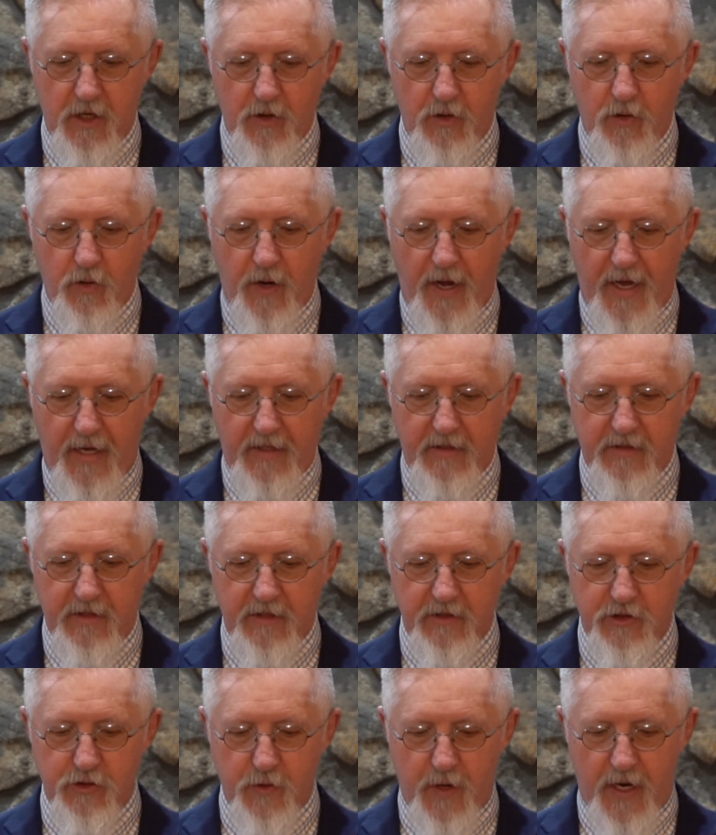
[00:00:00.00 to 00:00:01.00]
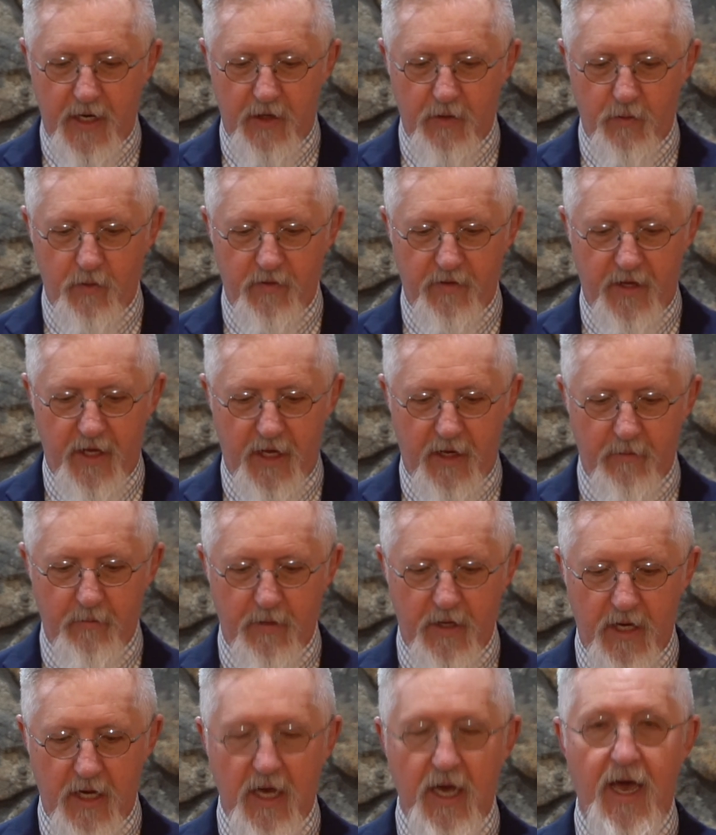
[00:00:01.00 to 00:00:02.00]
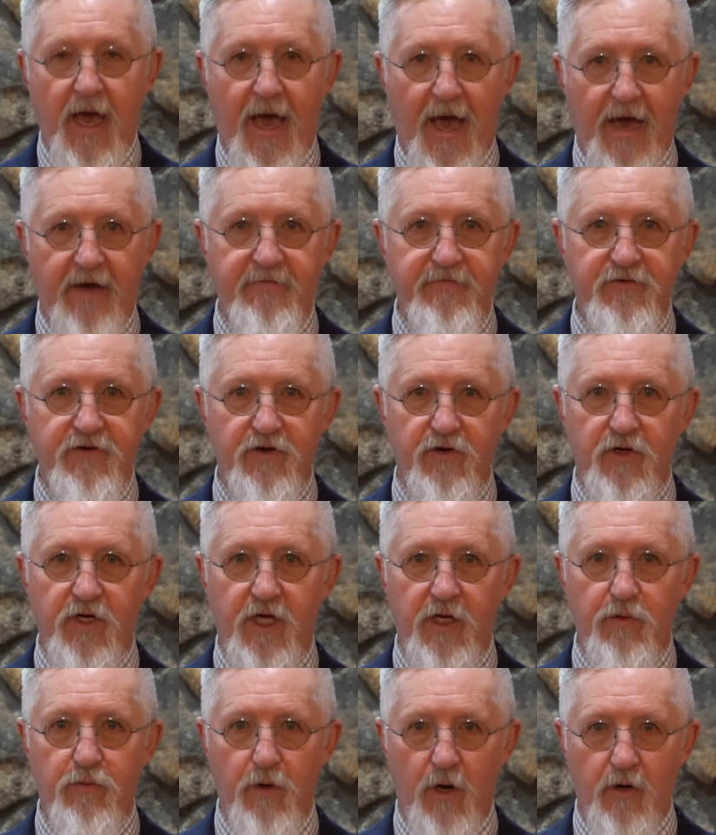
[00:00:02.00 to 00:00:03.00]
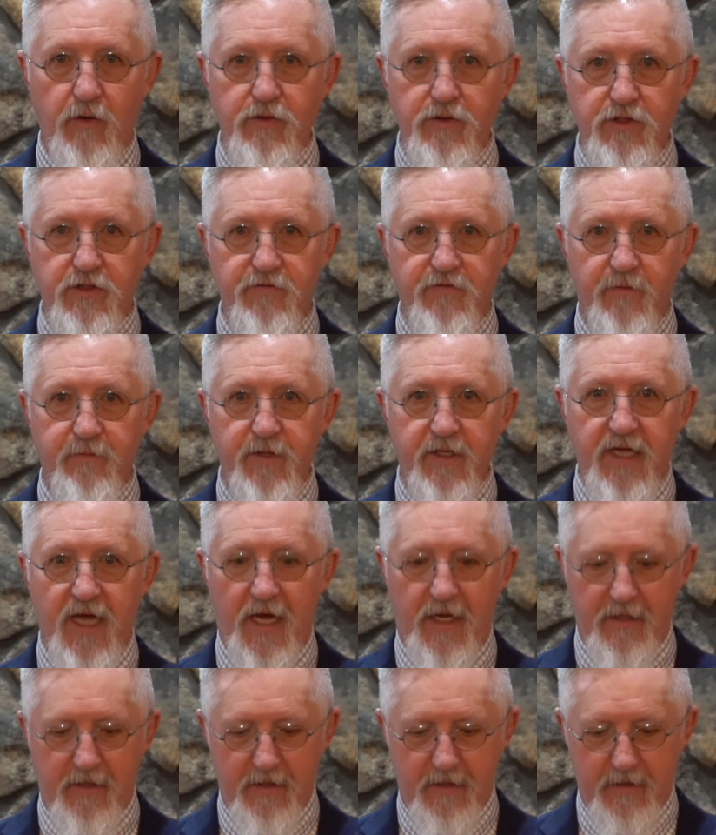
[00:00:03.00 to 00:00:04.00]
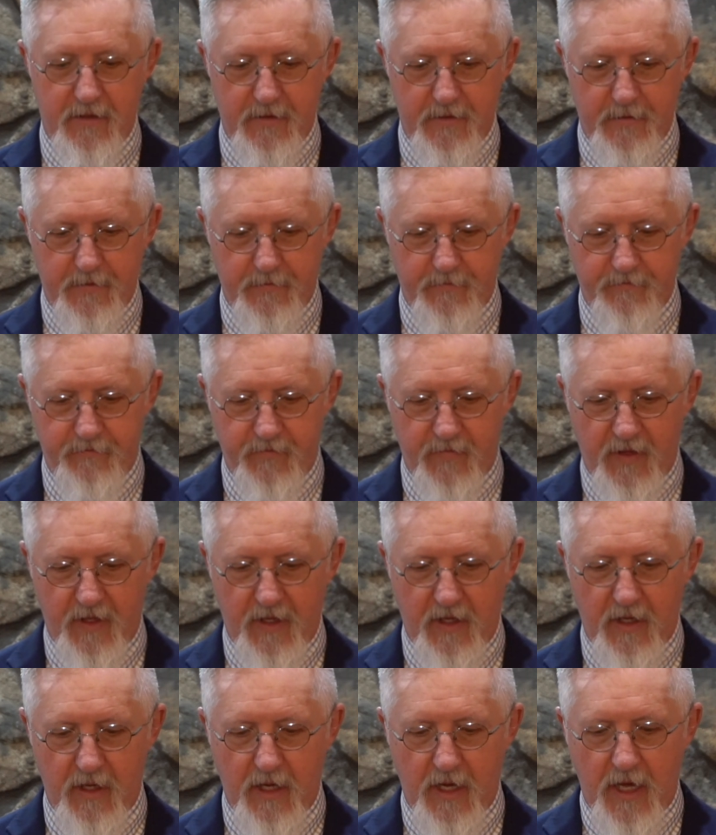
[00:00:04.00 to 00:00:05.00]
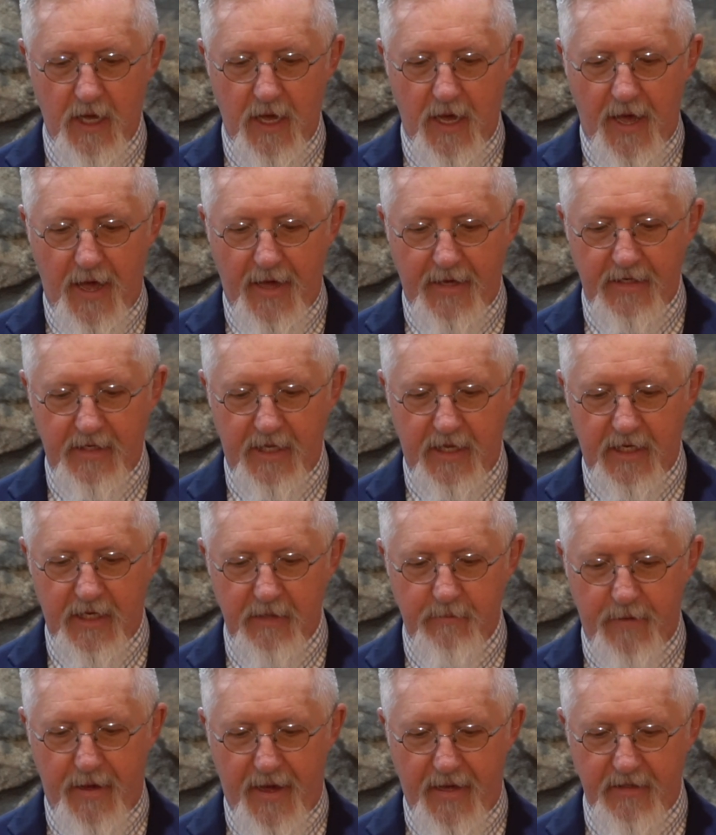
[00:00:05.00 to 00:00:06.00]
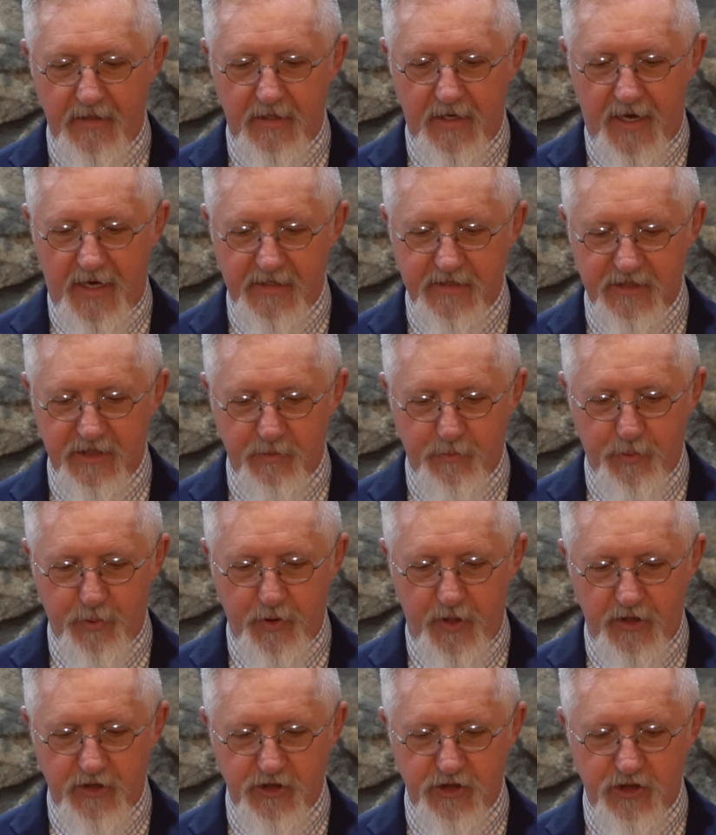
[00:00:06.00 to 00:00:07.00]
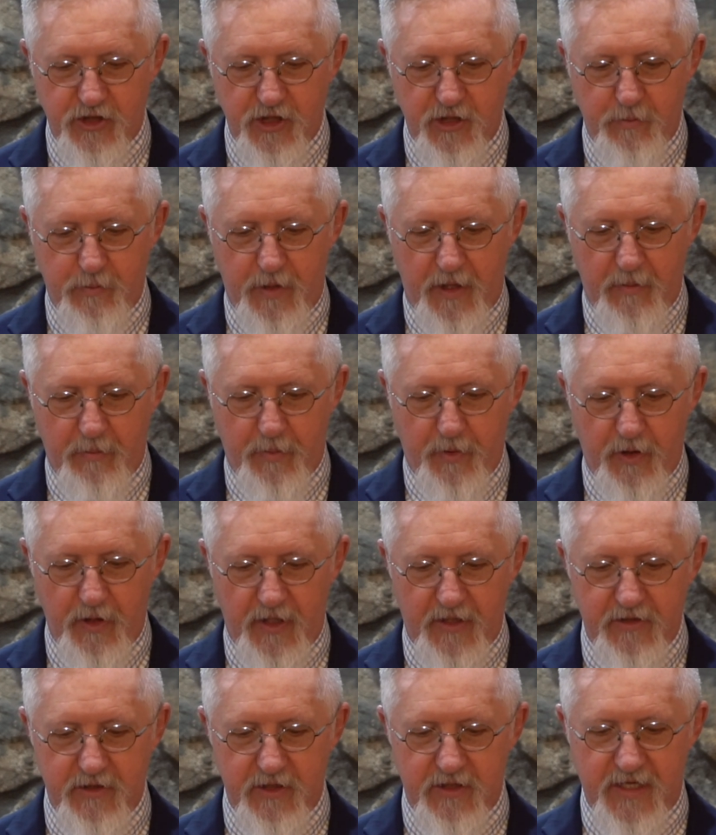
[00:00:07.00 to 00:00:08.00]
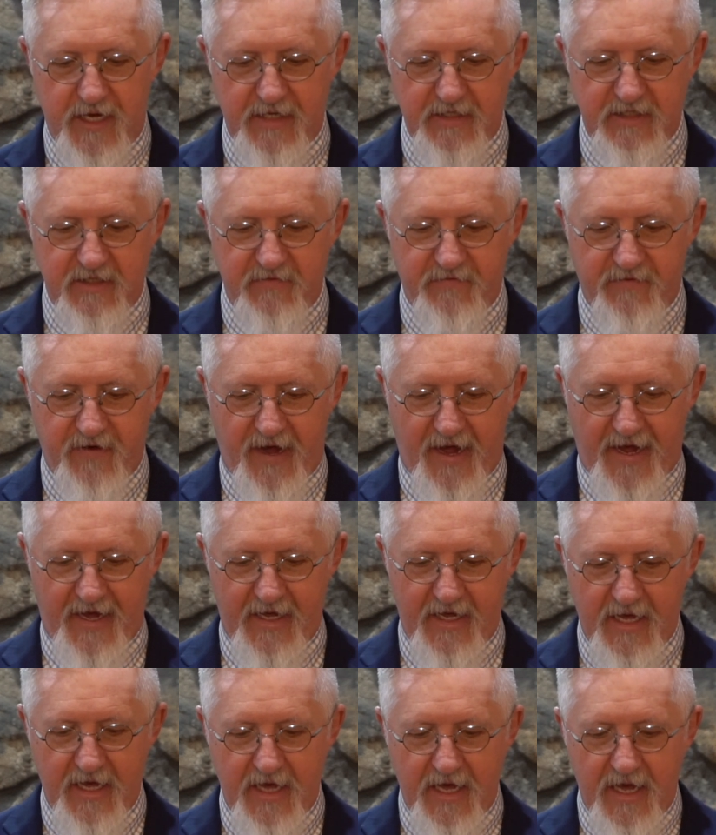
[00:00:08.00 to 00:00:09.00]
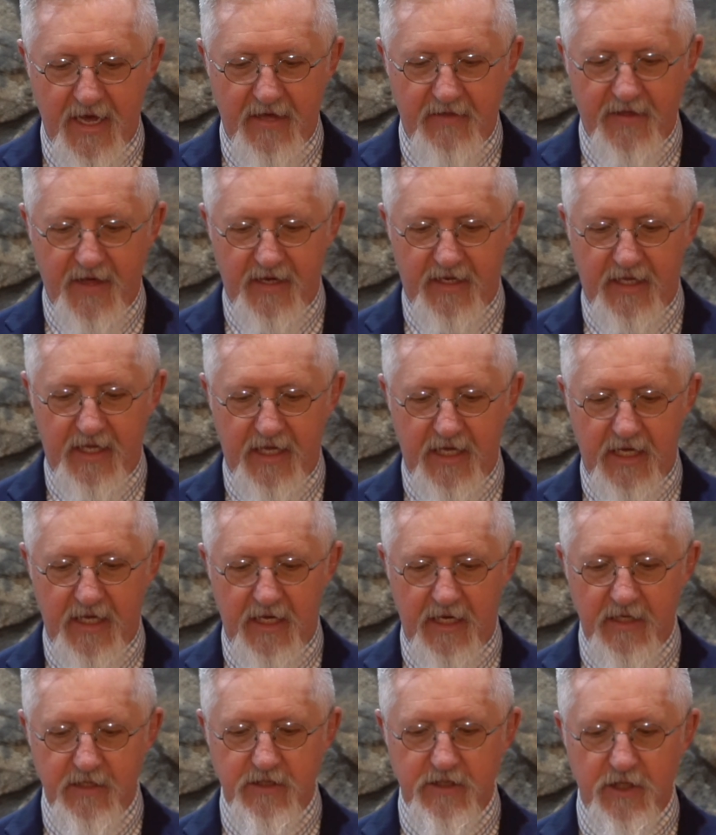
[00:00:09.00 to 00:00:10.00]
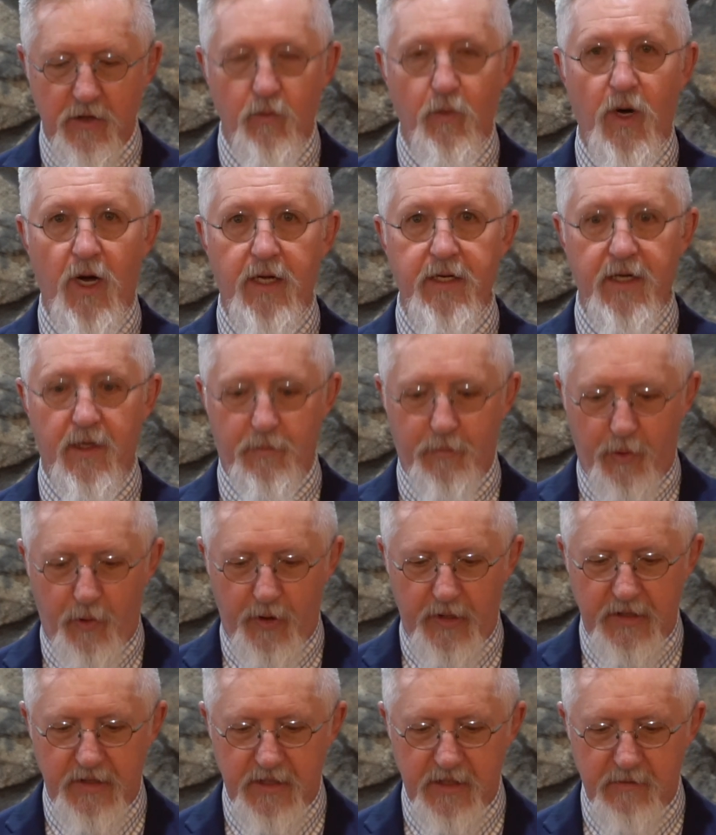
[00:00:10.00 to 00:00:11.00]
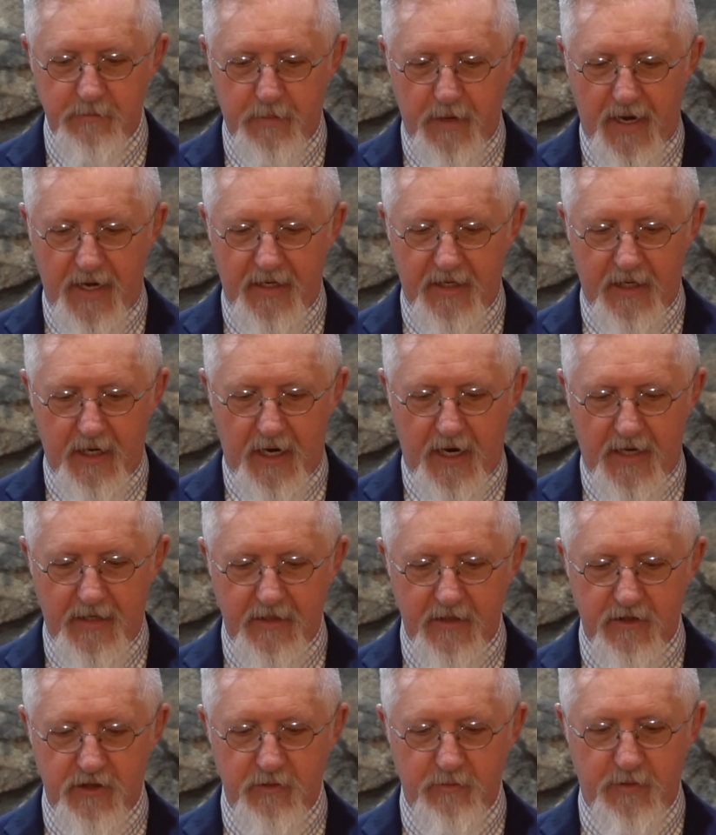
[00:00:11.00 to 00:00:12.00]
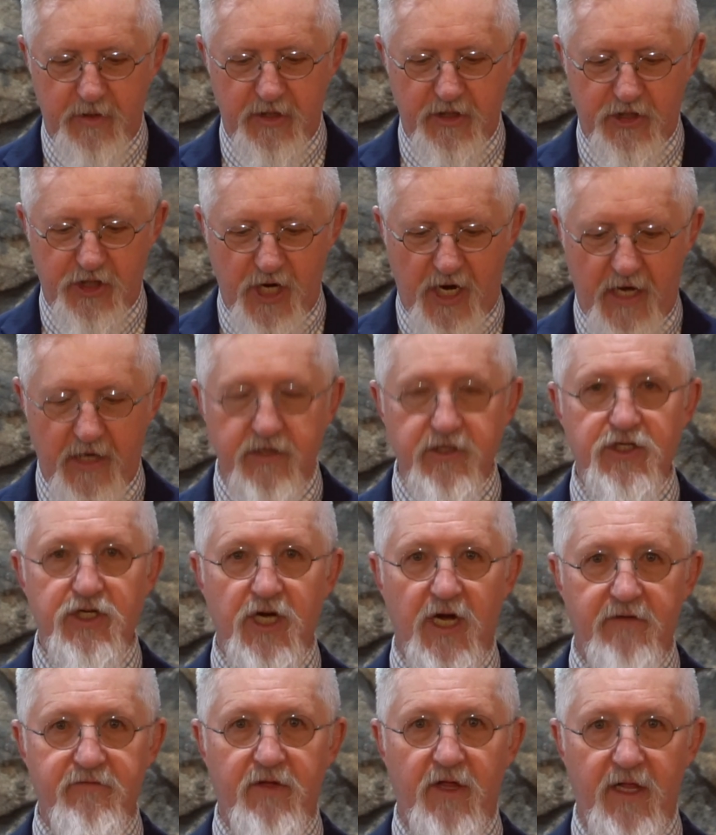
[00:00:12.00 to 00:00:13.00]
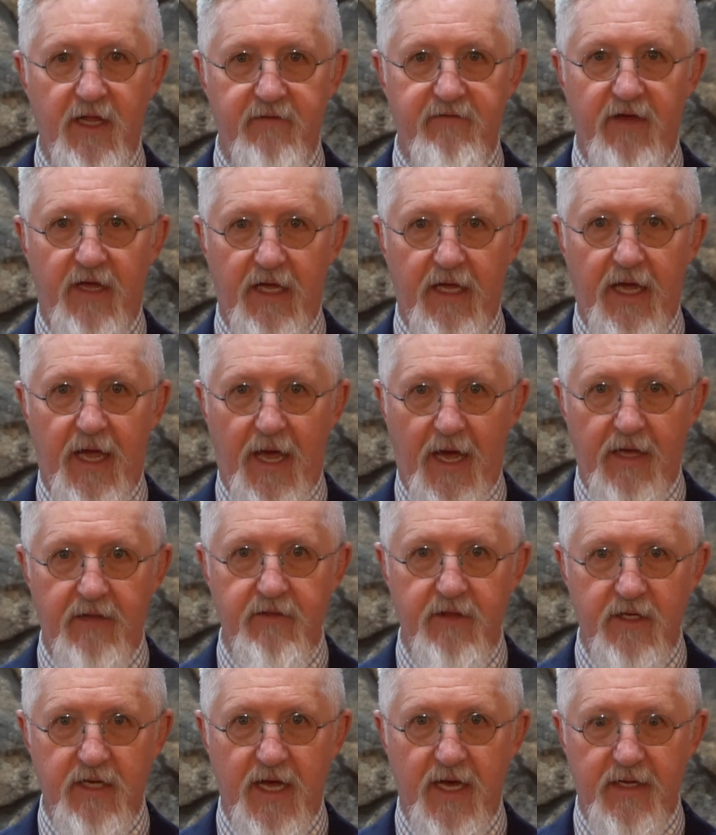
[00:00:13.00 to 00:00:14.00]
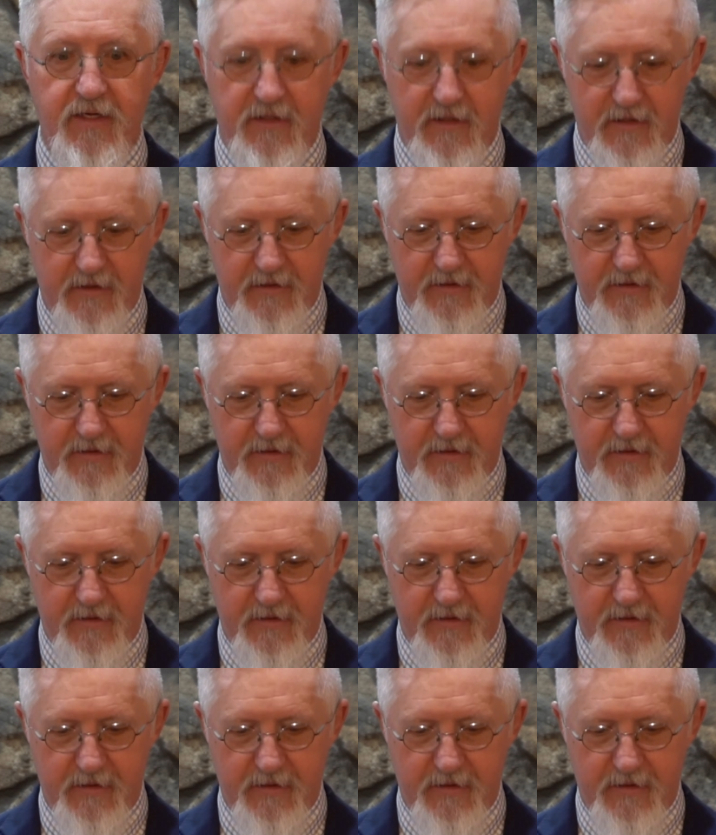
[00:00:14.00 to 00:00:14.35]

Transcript: who ate and drank with him after he rose from the dead. And he commanded us to preach to the people and to testify that he is the one appointed by God to be judge of the living and the dead.